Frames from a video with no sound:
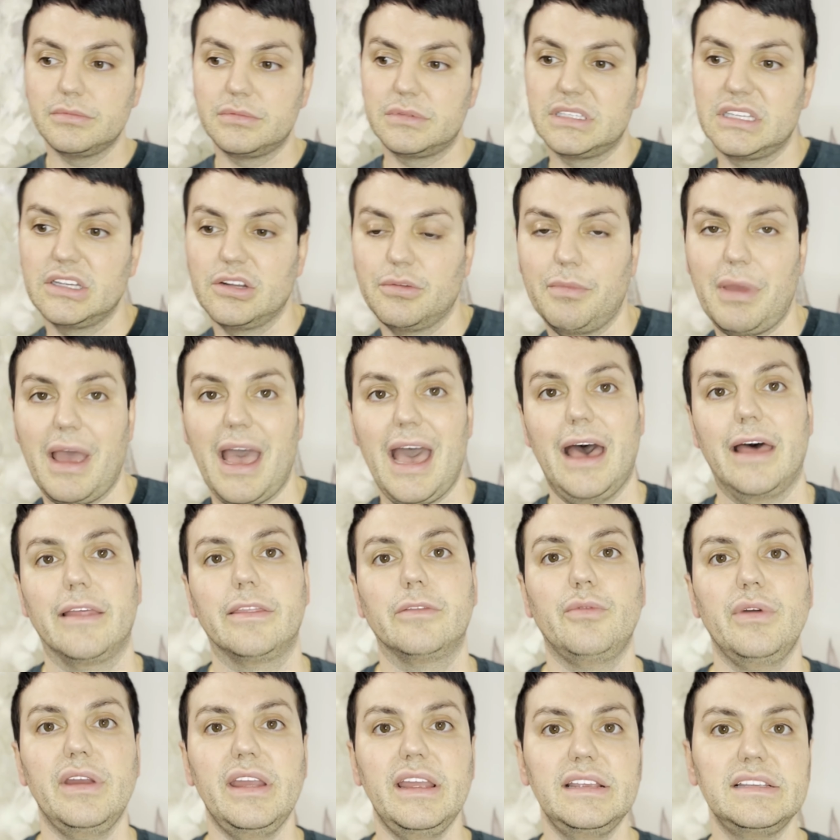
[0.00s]
certain
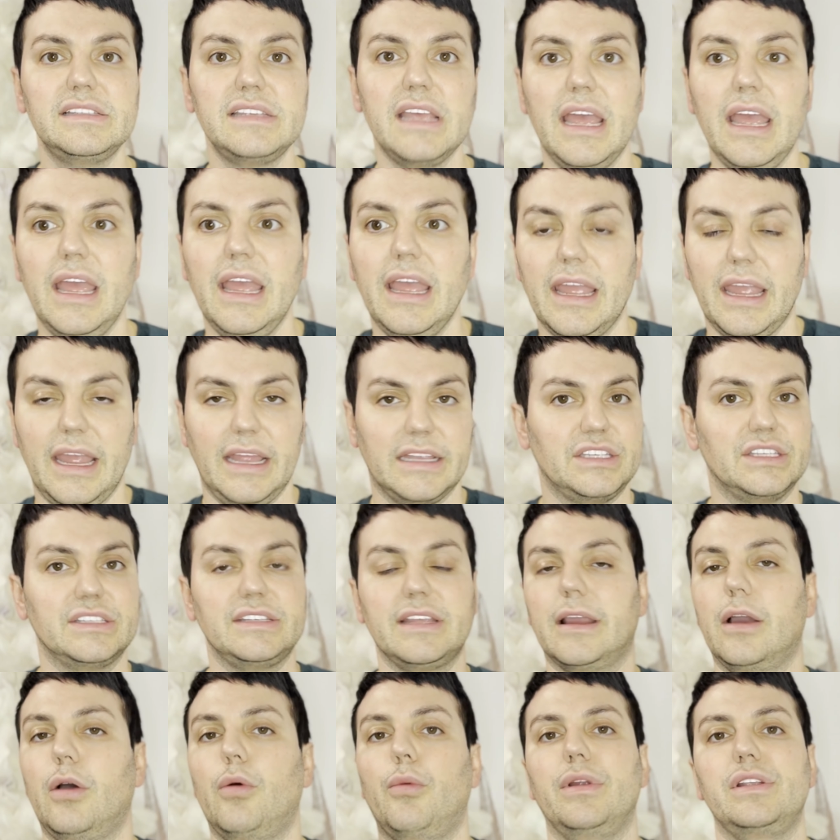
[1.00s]
pathways, it's
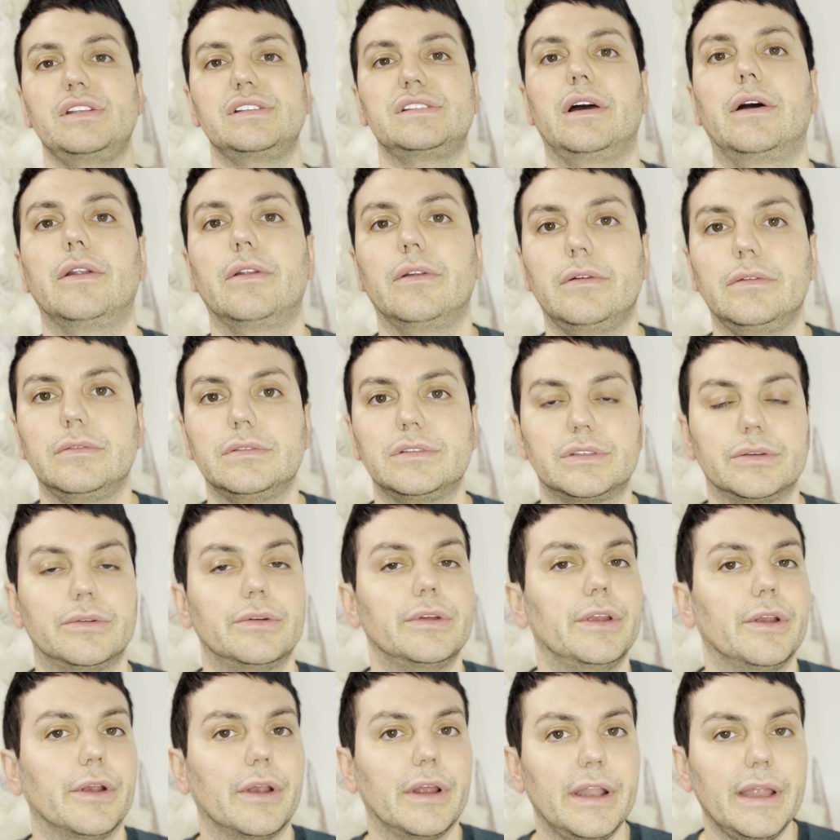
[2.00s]
just like a wind tunnel. So
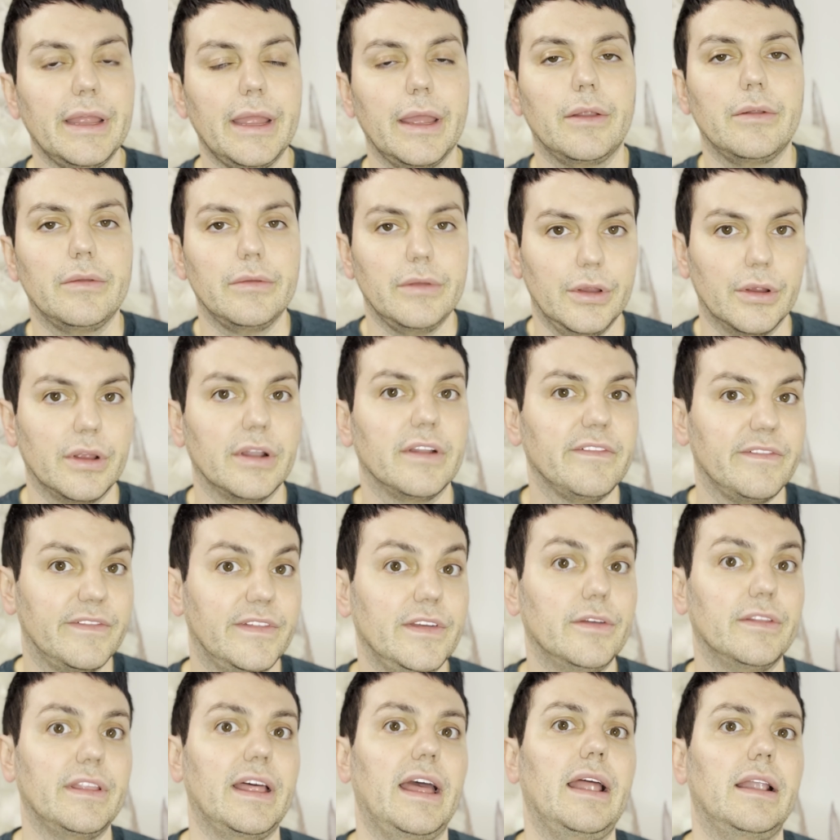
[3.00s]
you're gonna get you're gonna
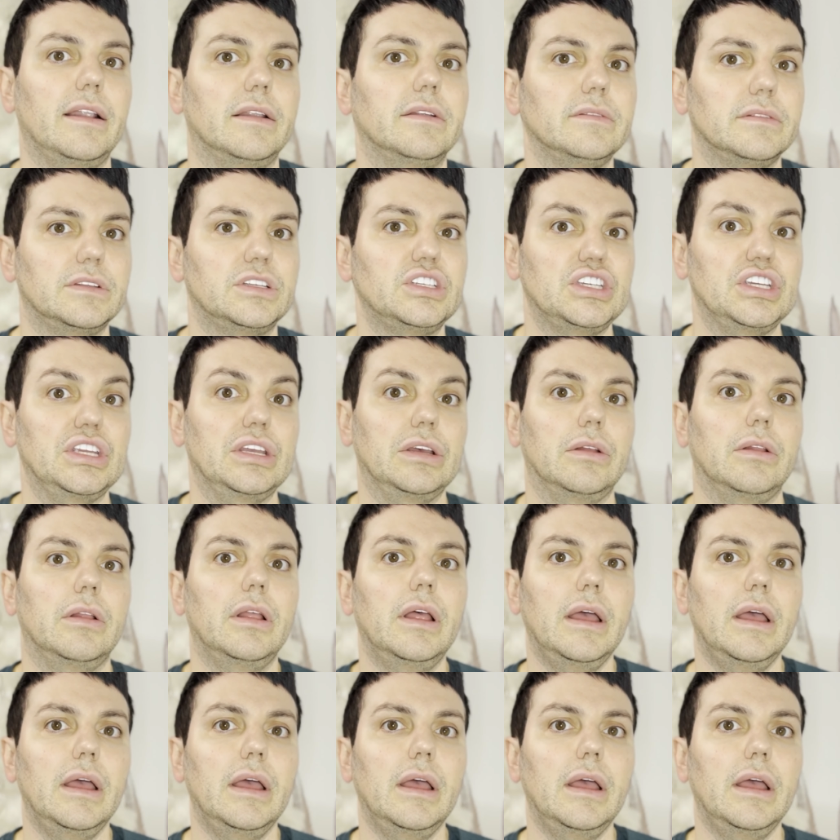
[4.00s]
feel that chill.